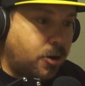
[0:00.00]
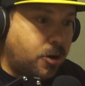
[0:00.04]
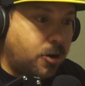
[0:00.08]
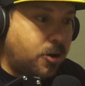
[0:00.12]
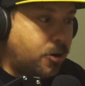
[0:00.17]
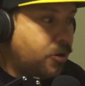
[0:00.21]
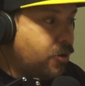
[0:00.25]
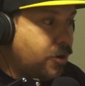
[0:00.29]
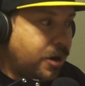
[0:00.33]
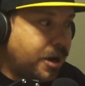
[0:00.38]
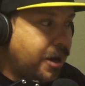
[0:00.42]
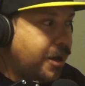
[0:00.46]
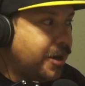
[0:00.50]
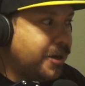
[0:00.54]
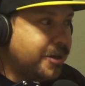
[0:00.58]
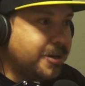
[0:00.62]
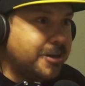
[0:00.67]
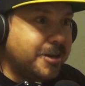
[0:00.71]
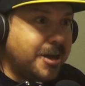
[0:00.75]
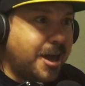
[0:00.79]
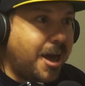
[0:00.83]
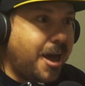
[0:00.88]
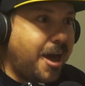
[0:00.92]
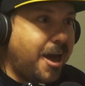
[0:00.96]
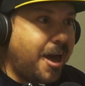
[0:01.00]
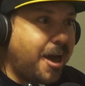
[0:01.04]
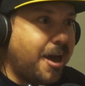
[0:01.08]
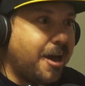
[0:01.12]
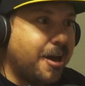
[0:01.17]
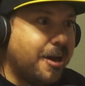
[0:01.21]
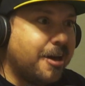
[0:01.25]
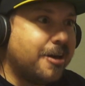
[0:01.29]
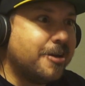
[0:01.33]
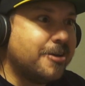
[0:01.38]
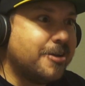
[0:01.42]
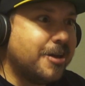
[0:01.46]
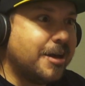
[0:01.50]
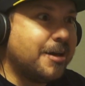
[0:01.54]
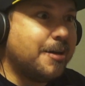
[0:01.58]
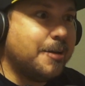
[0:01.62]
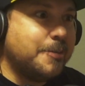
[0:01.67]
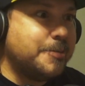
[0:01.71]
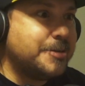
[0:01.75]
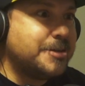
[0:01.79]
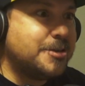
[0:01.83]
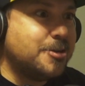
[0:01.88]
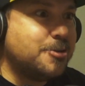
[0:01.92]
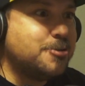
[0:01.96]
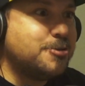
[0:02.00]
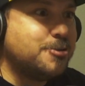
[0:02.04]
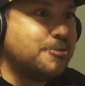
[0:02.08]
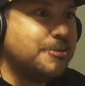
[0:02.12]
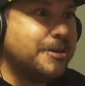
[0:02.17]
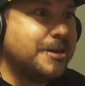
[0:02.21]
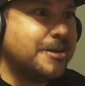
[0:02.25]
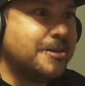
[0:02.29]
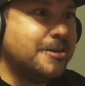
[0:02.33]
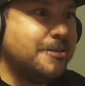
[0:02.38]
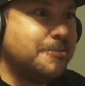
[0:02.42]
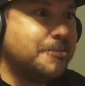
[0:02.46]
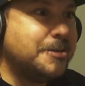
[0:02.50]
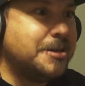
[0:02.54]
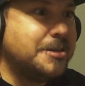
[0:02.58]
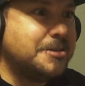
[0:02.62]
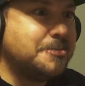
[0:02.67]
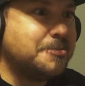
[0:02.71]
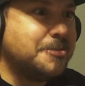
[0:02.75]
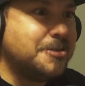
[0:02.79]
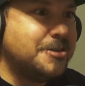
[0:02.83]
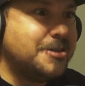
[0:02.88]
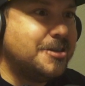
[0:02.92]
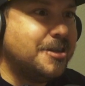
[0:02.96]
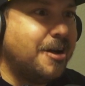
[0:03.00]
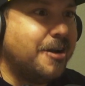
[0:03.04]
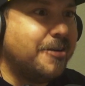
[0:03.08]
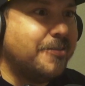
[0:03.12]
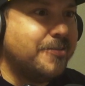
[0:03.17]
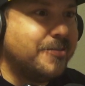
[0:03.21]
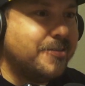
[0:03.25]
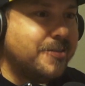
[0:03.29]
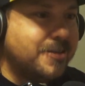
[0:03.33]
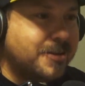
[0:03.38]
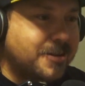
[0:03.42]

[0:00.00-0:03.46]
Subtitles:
All right, yeah. Like, that'd be so sweet. And we get some good stuff.